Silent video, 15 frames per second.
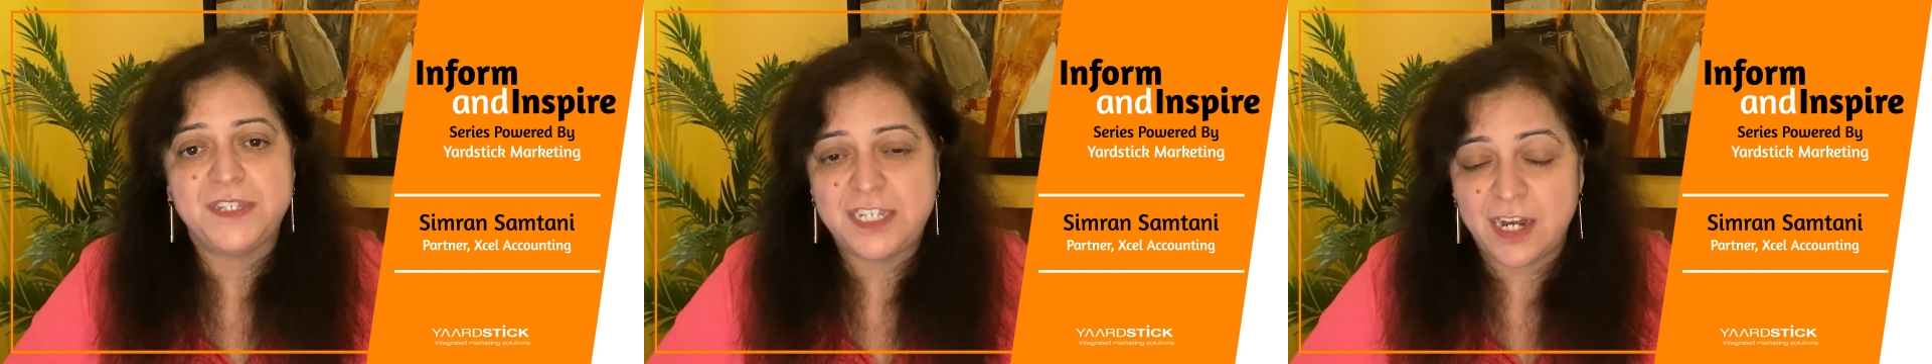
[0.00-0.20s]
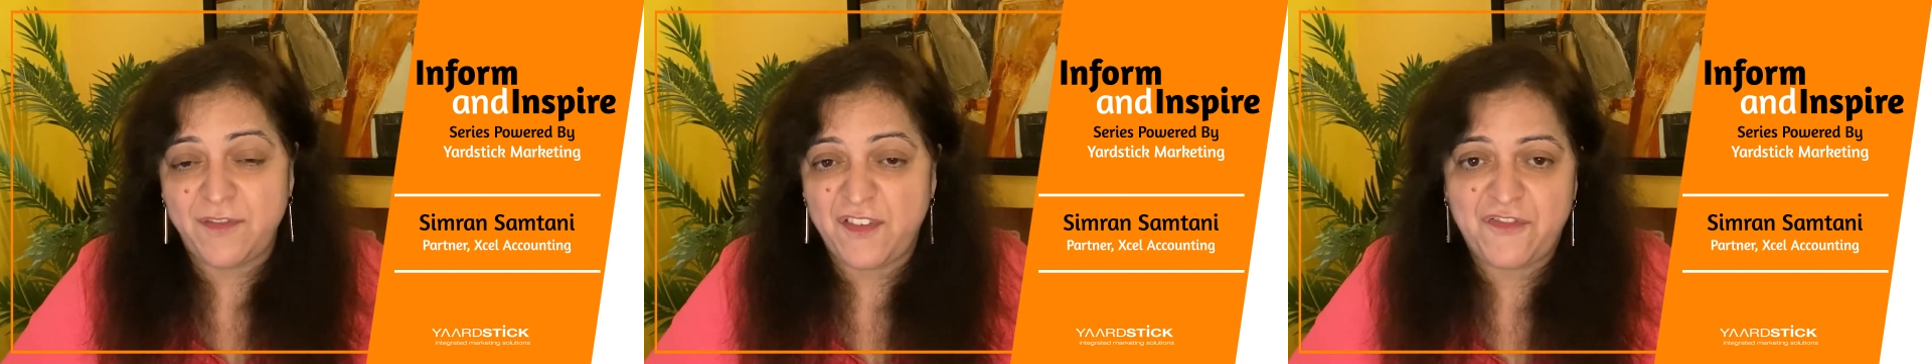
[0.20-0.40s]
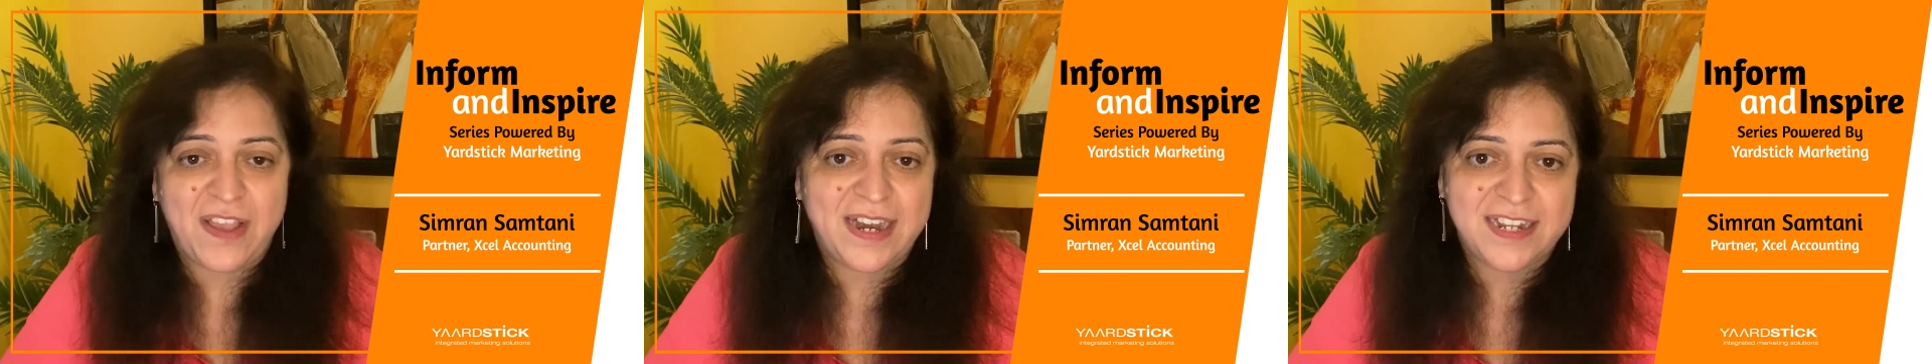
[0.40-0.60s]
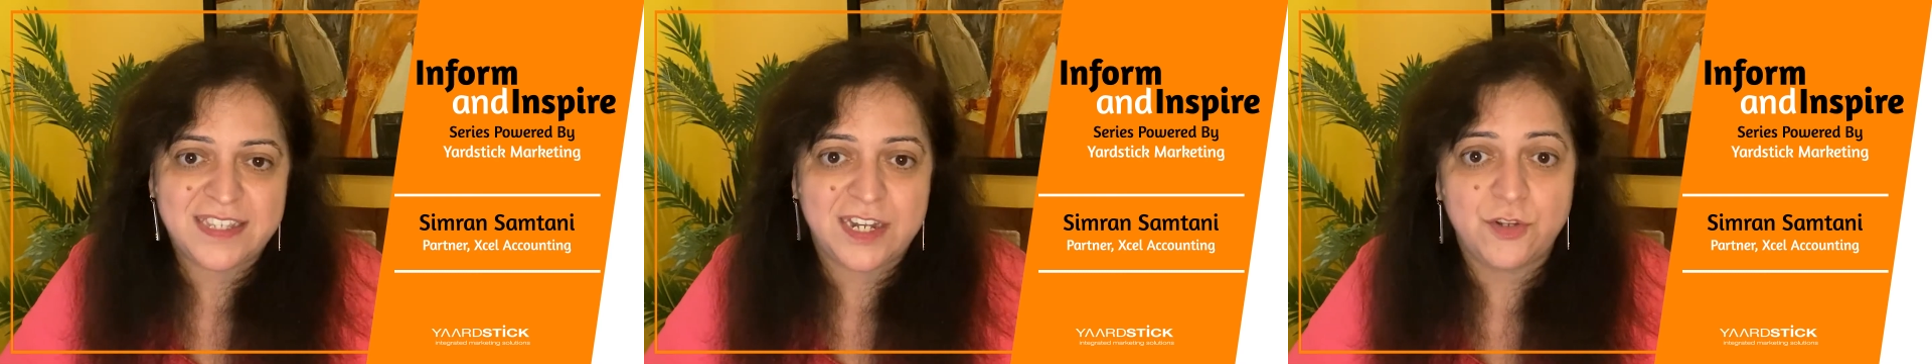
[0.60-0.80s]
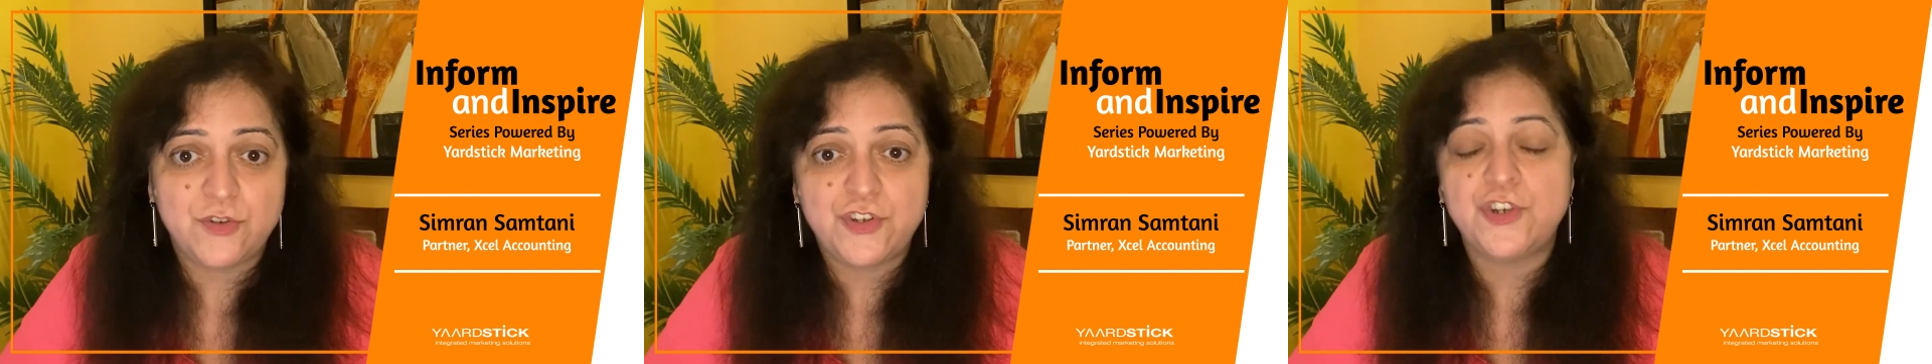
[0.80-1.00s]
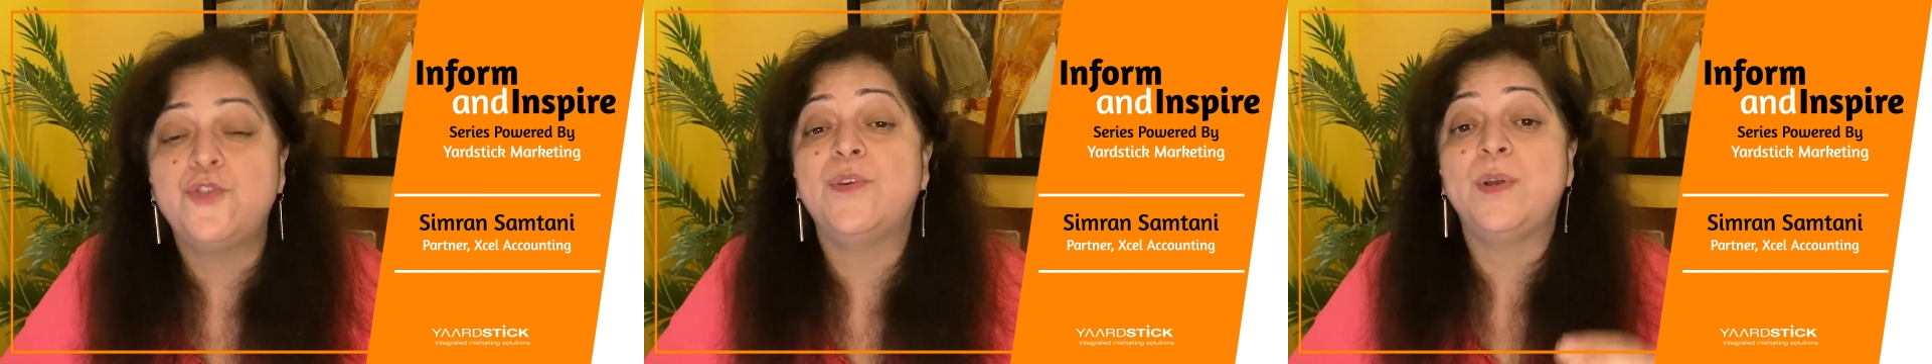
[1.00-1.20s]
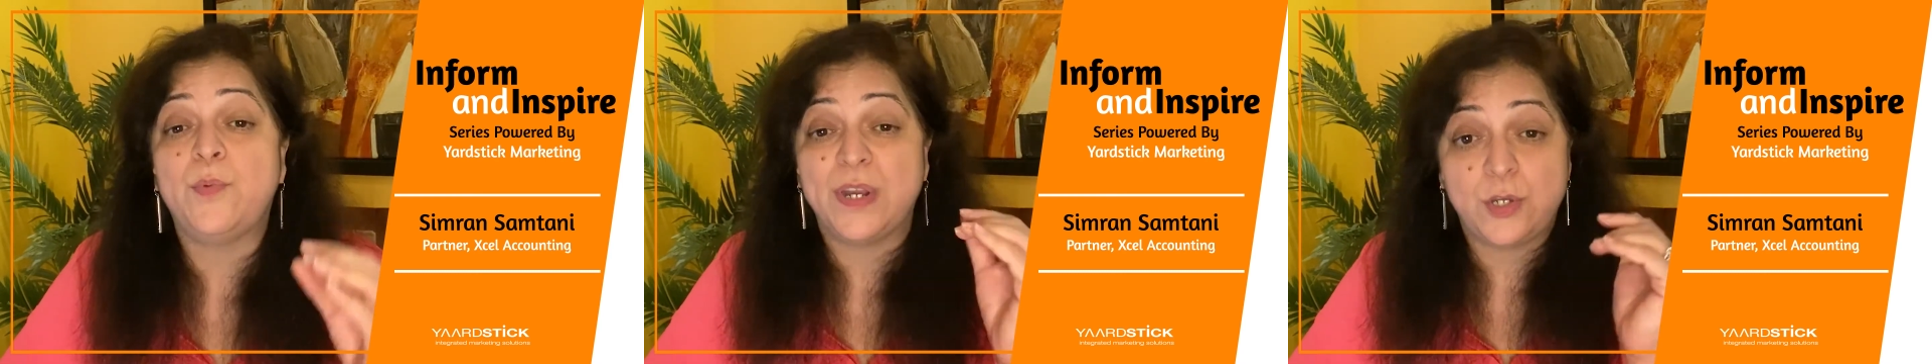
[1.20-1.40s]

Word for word: till we find a solution to it.